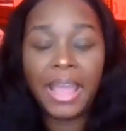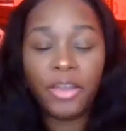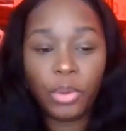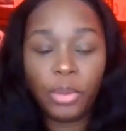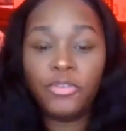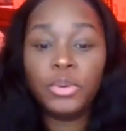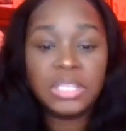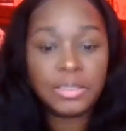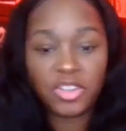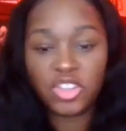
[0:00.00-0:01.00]
agree with you,
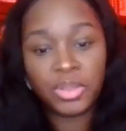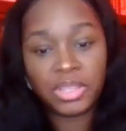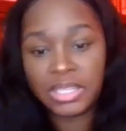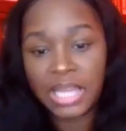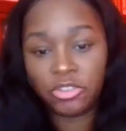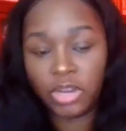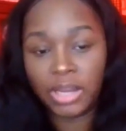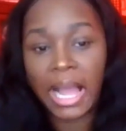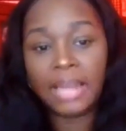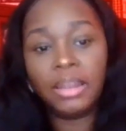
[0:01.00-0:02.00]
especially with the
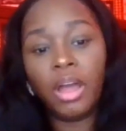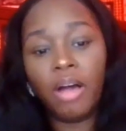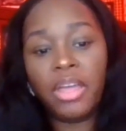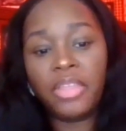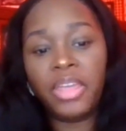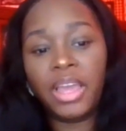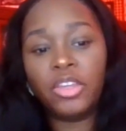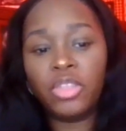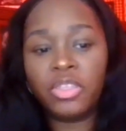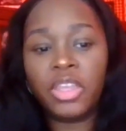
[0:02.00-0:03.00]
soundtrack. I love that
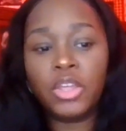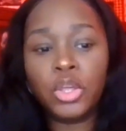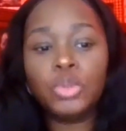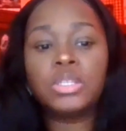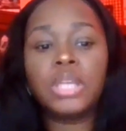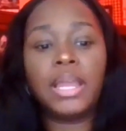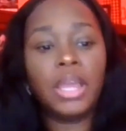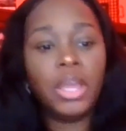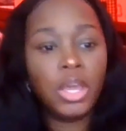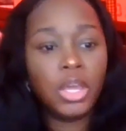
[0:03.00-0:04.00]
they use like
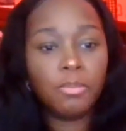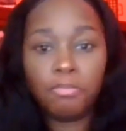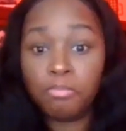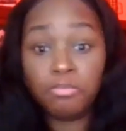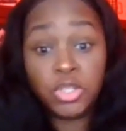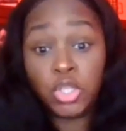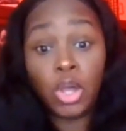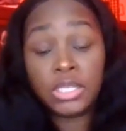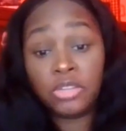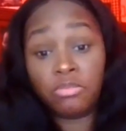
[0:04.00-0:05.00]

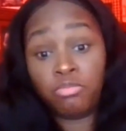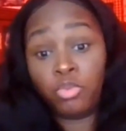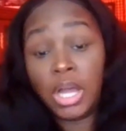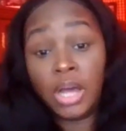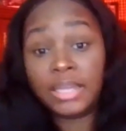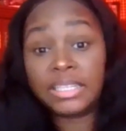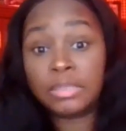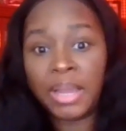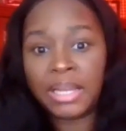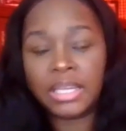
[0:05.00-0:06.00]
songs that was
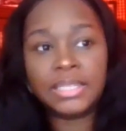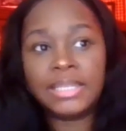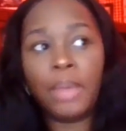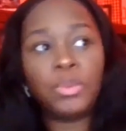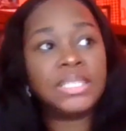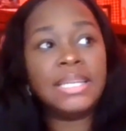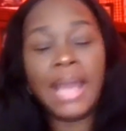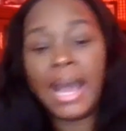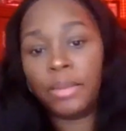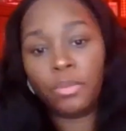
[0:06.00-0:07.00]
unexpected, because that was
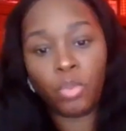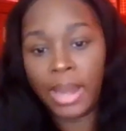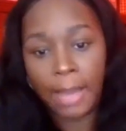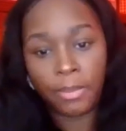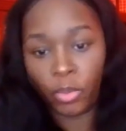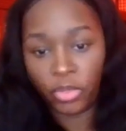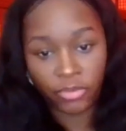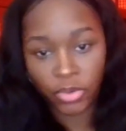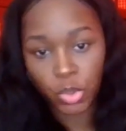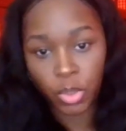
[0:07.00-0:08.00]
not what happened with the
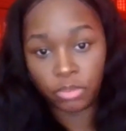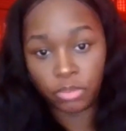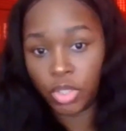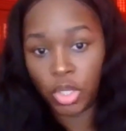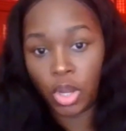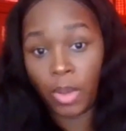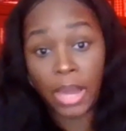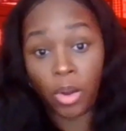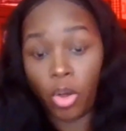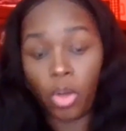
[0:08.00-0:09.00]
first one,
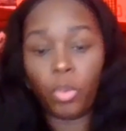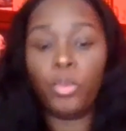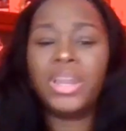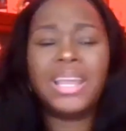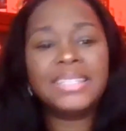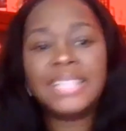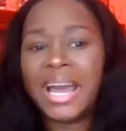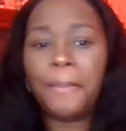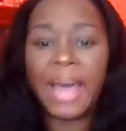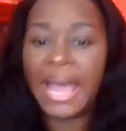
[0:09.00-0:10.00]
at all. But it's
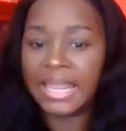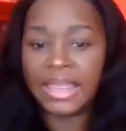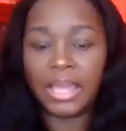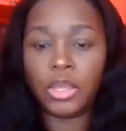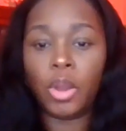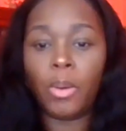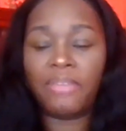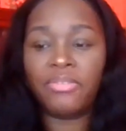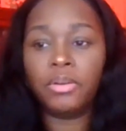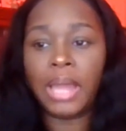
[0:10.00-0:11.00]
not a bad thing. I
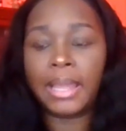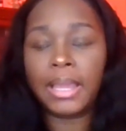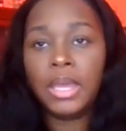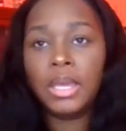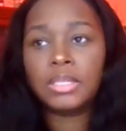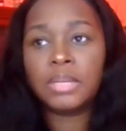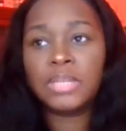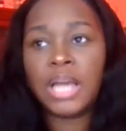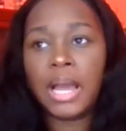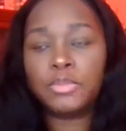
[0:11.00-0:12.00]
feel like
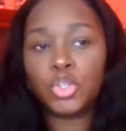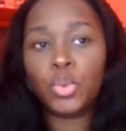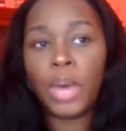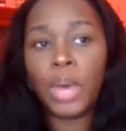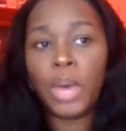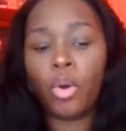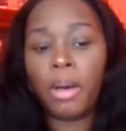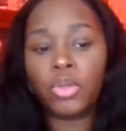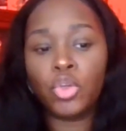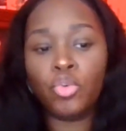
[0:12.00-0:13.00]
sometimes too, I don't know
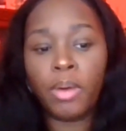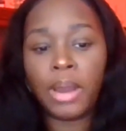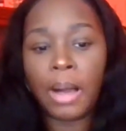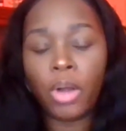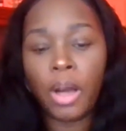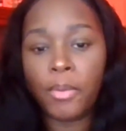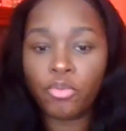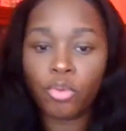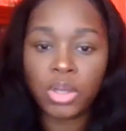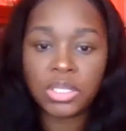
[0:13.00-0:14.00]
about you, but I'll come
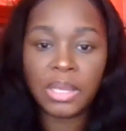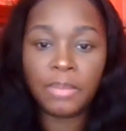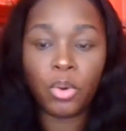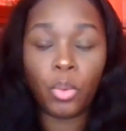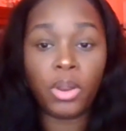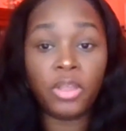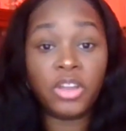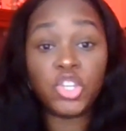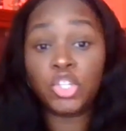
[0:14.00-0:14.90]
across people where they're just